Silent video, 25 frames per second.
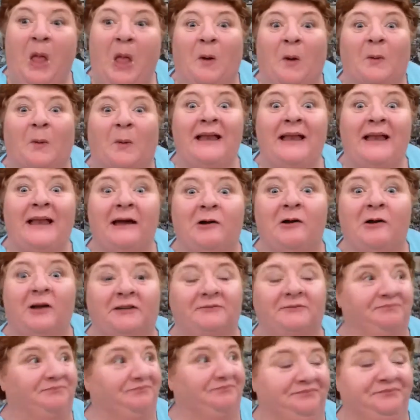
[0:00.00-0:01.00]
Well, now,
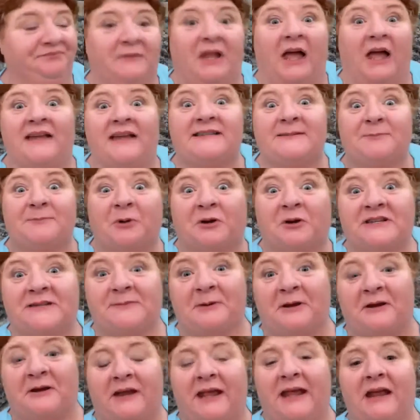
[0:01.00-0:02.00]
I suppose
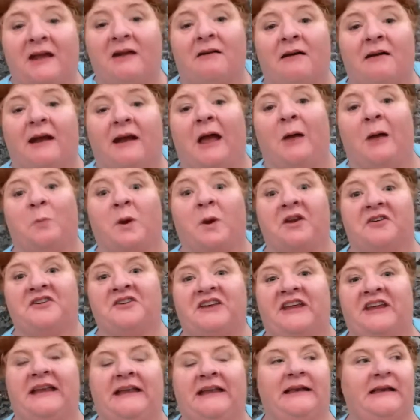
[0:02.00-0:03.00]
we're here and we're
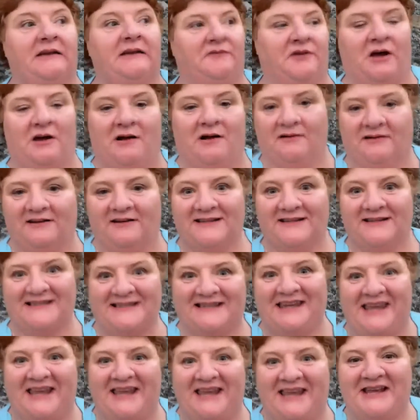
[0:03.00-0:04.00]
the end of
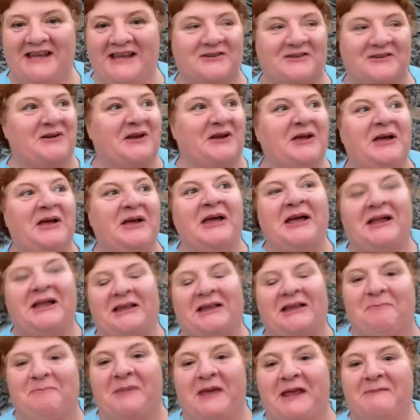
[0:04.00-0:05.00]
August here.
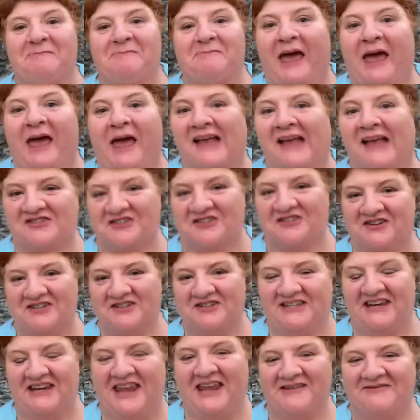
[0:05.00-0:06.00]
The big patron
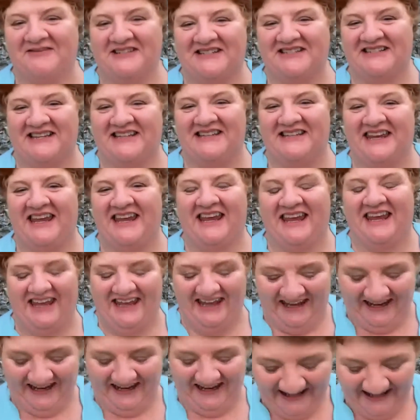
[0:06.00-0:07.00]
day was the day
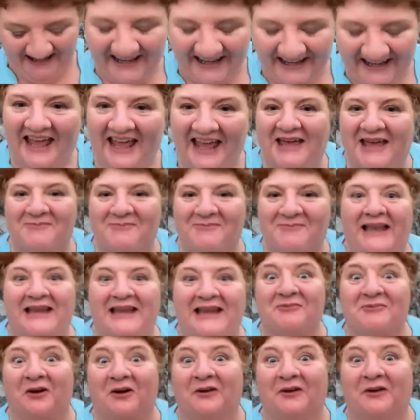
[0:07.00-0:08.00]
in
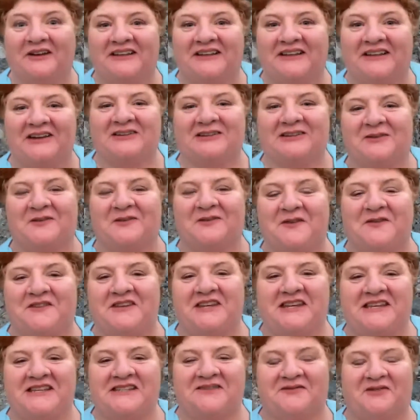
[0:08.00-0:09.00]
Ballybunnan there, the
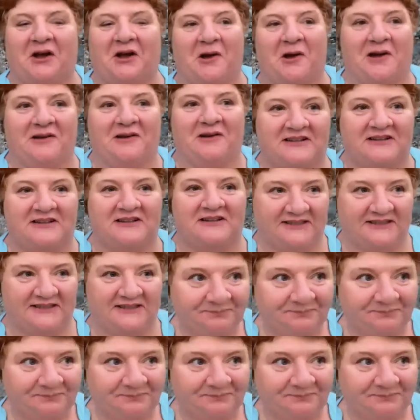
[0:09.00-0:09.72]
15th of August,